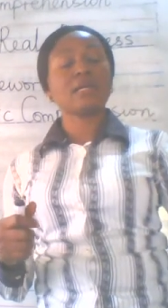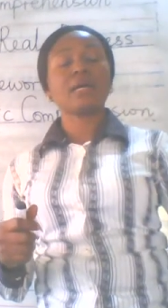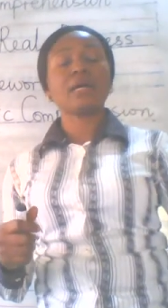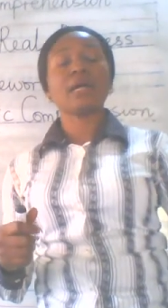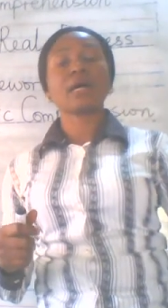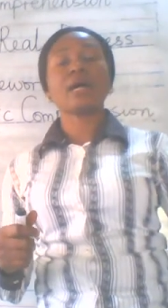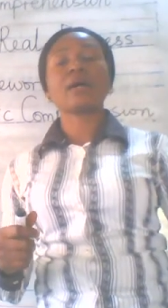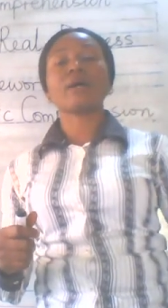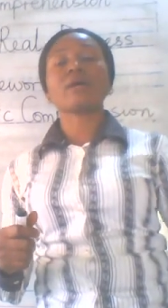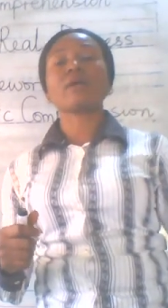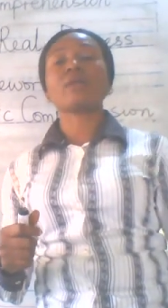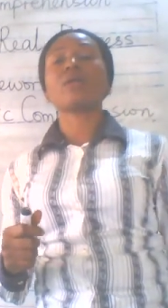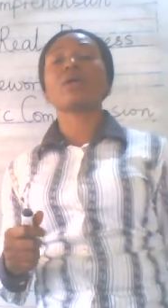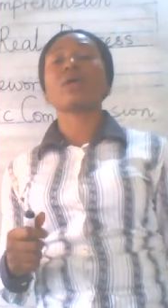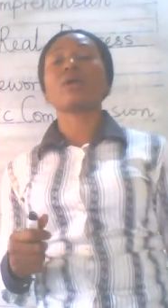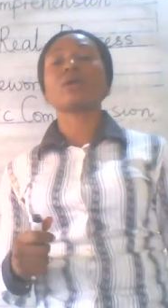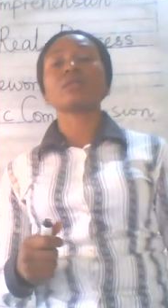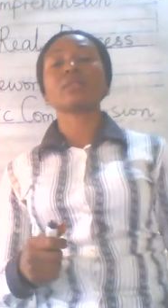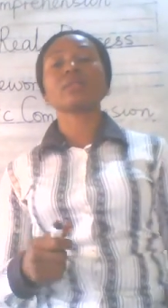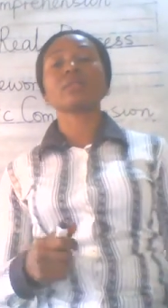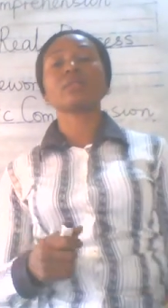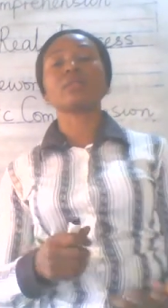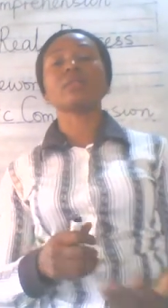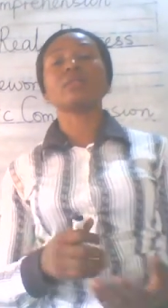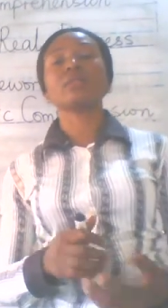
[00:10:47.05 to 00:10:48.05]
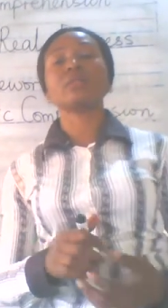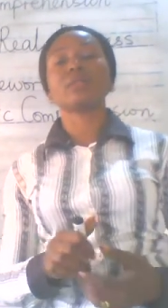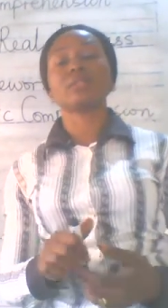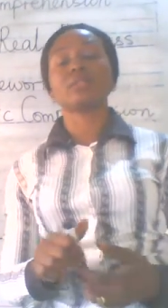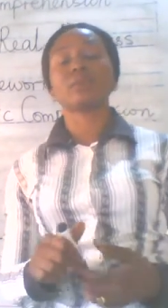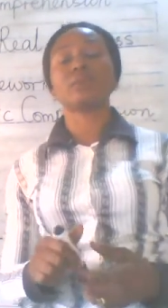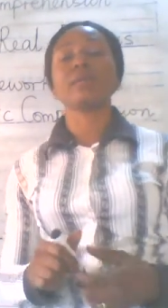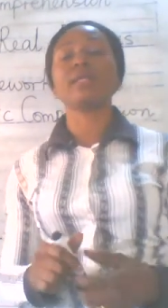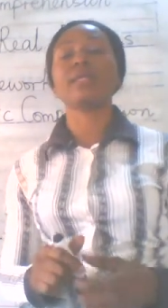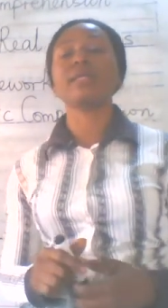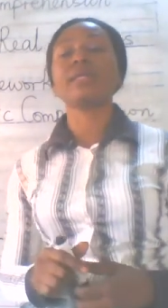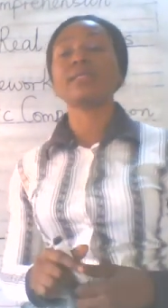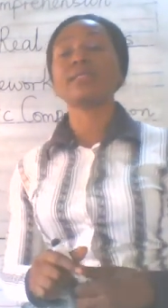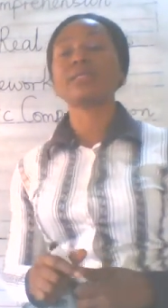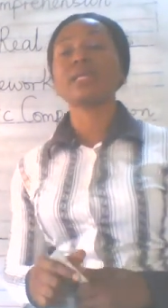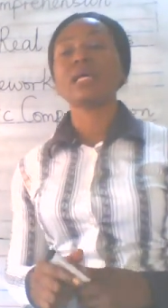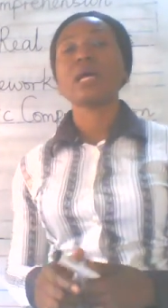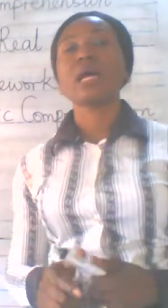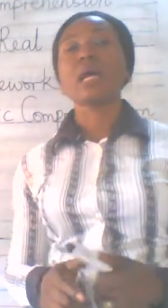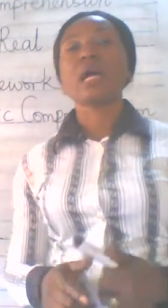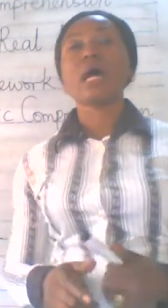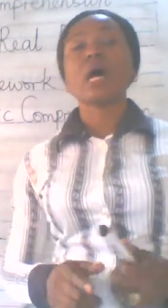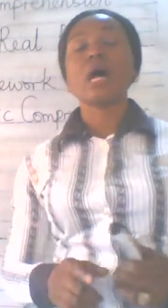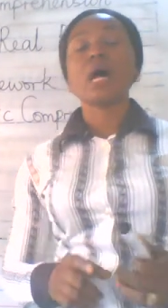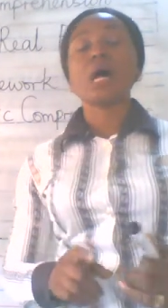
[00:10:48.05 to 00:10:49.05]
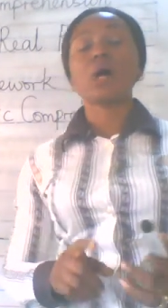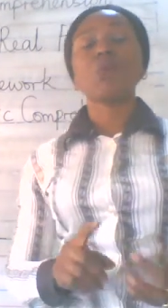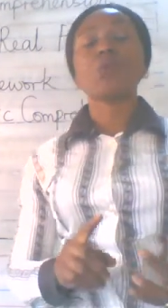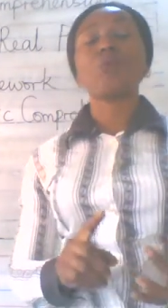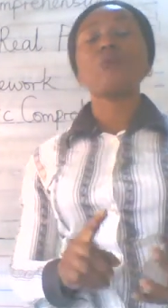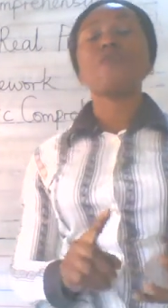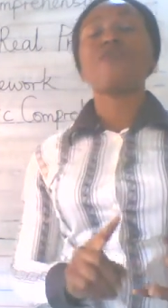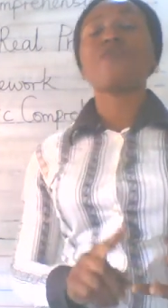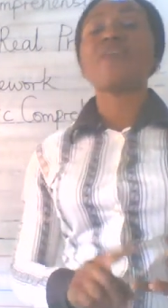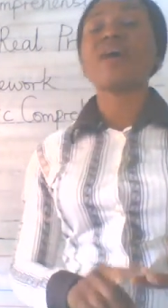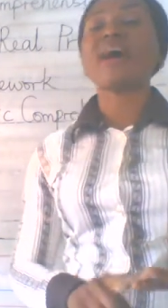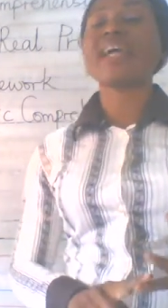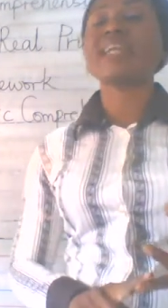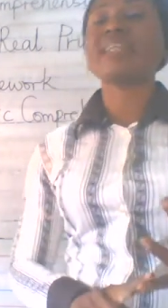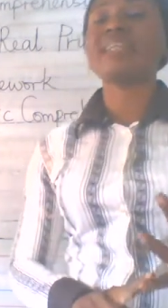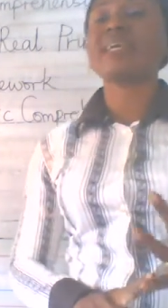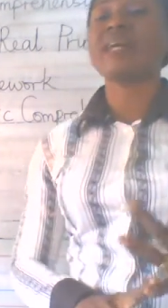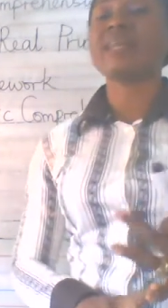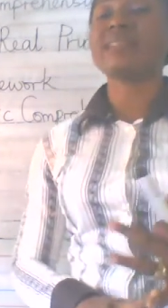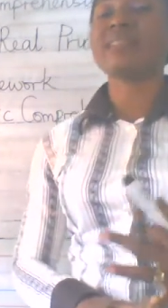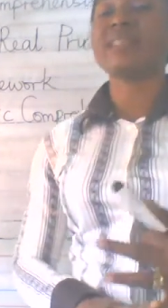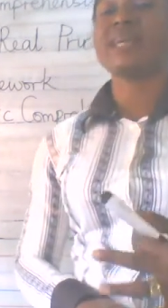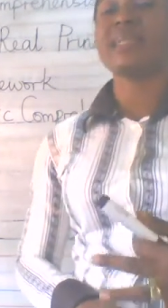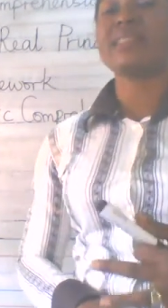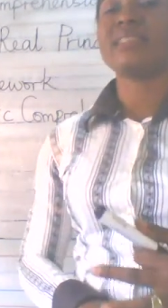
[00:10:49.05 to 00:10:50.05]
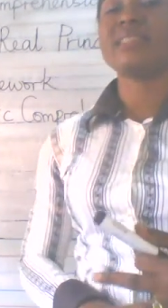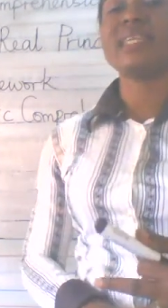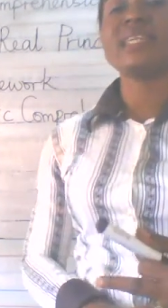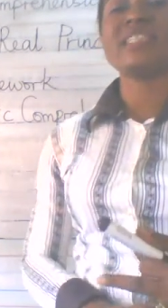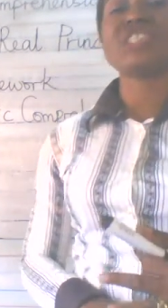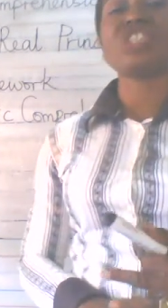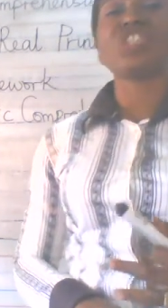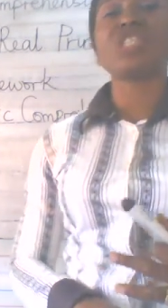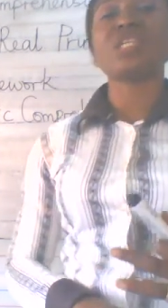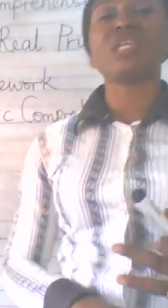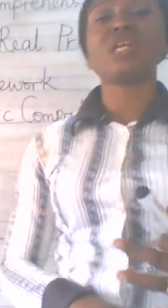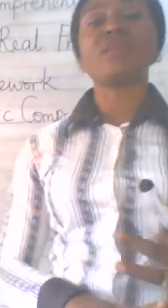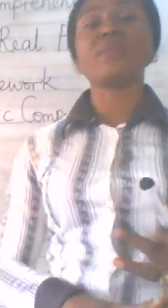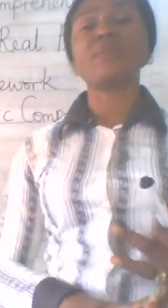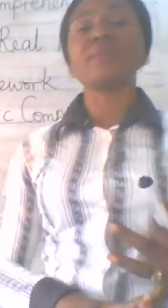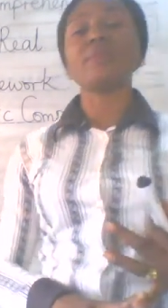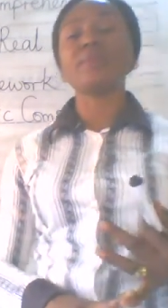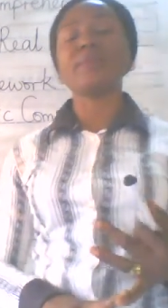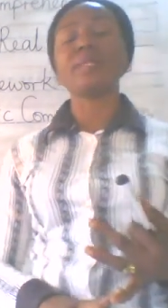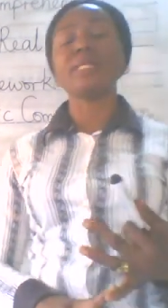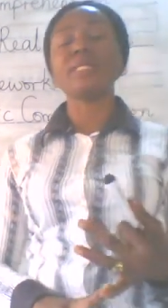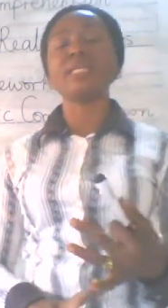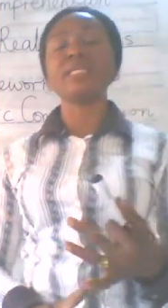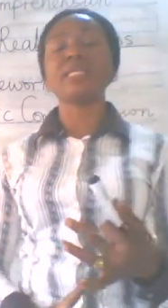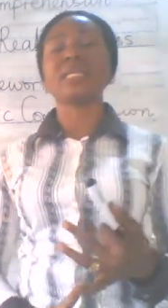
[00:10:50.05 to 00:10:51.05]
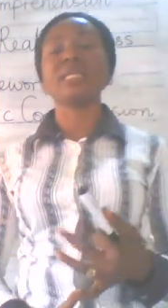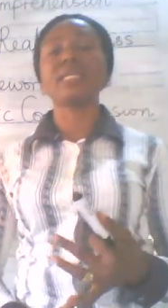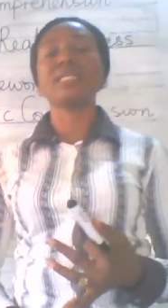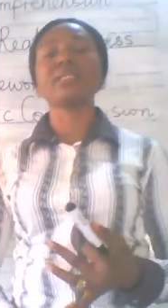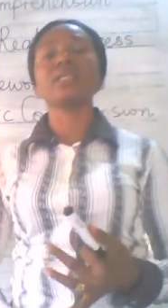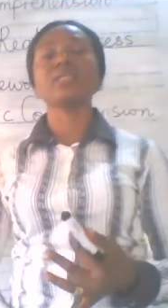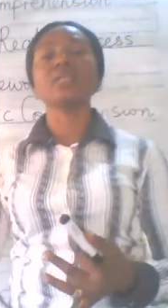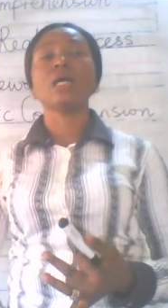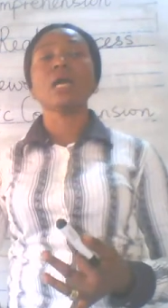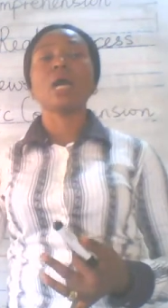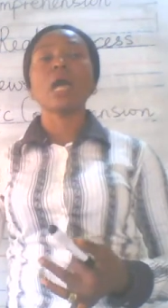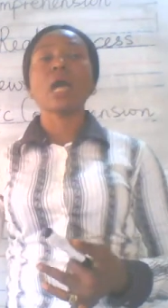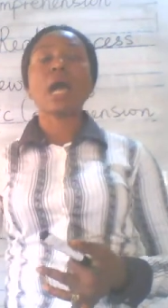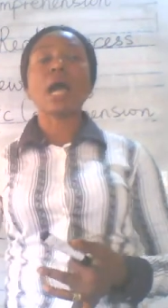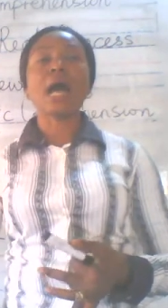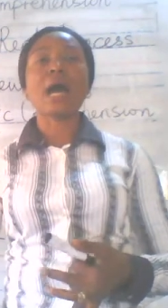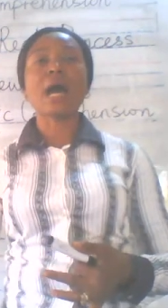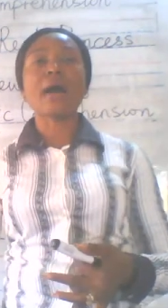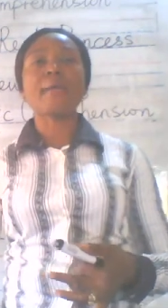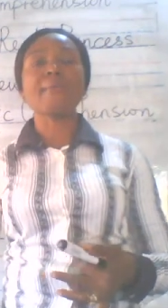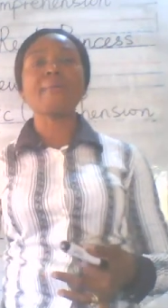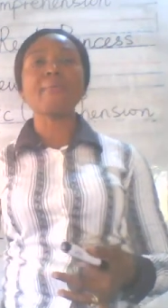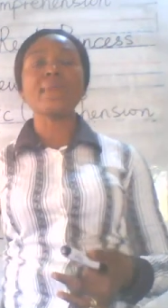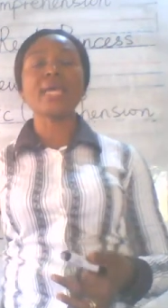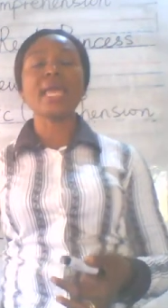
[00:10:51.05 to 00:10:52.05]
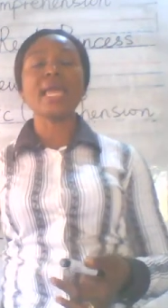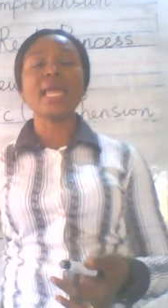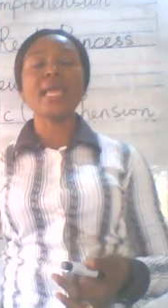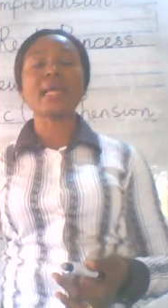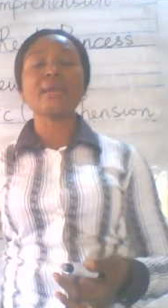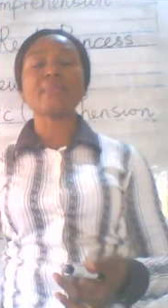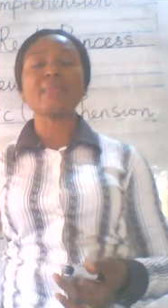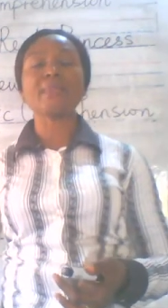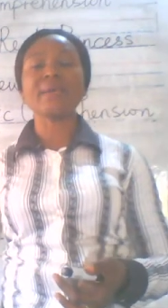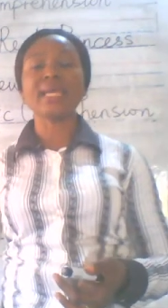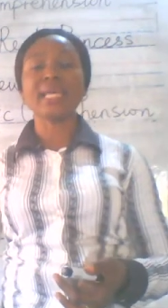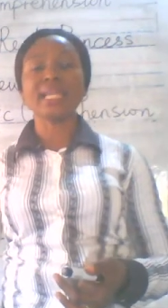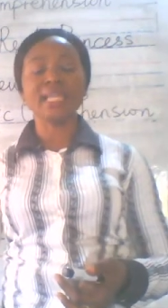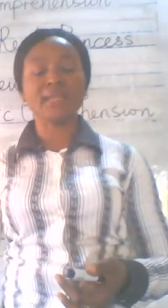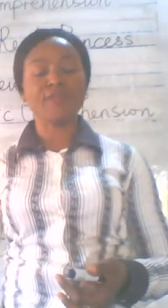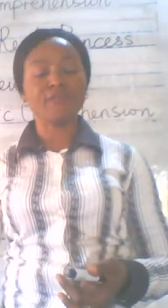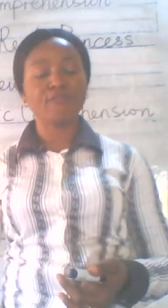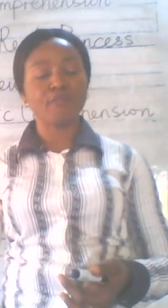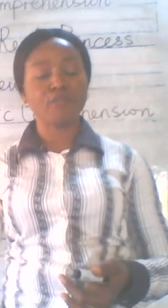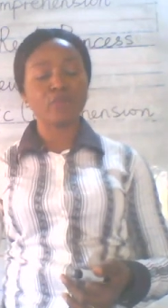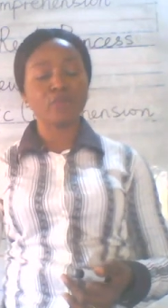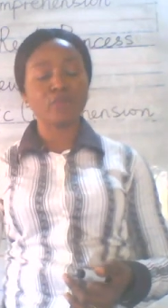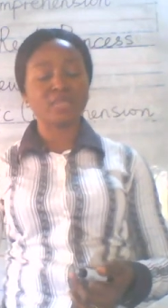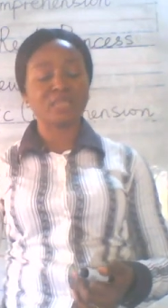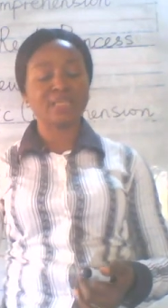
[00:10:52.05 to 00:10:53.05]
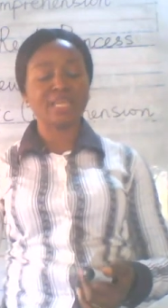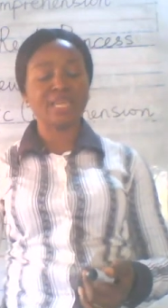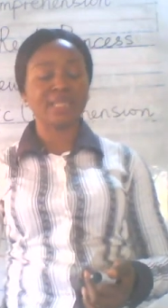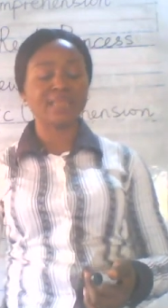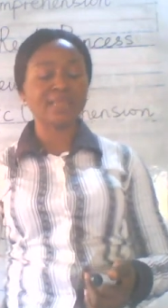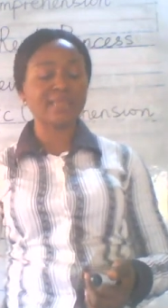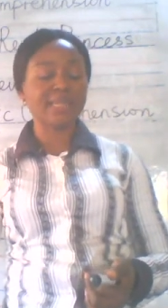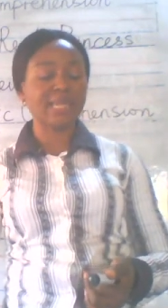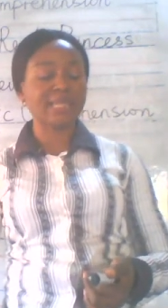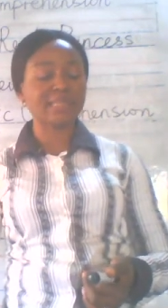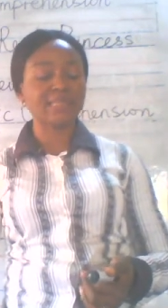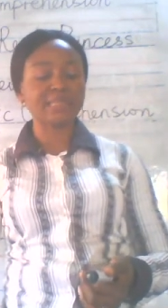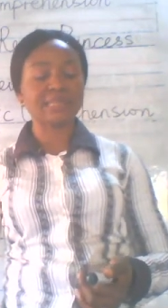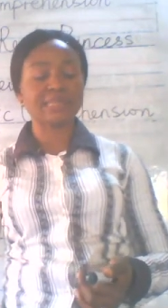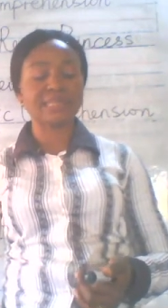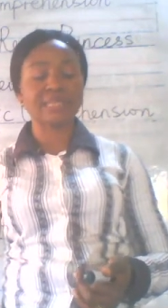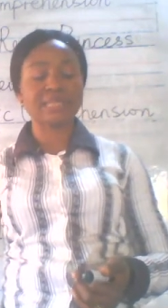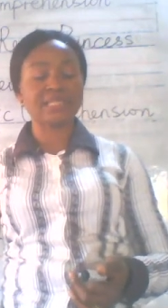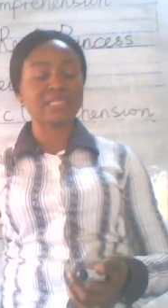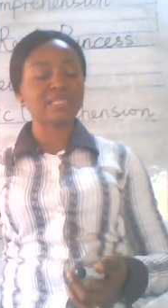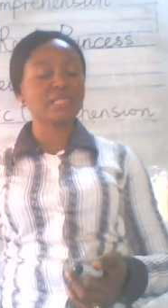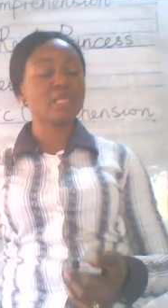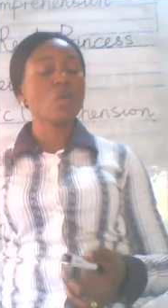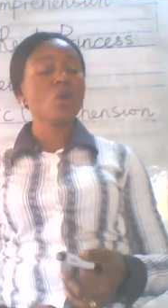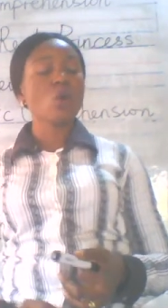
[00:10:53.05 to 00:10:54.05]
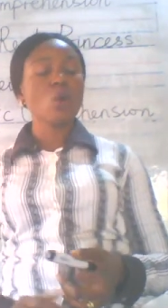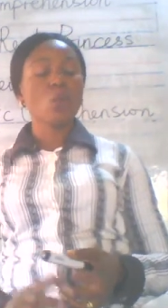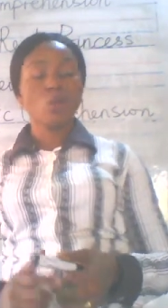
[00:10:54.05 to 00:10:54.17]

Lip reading: across the space. I will find out their dictionary meaning and make meaningful sentences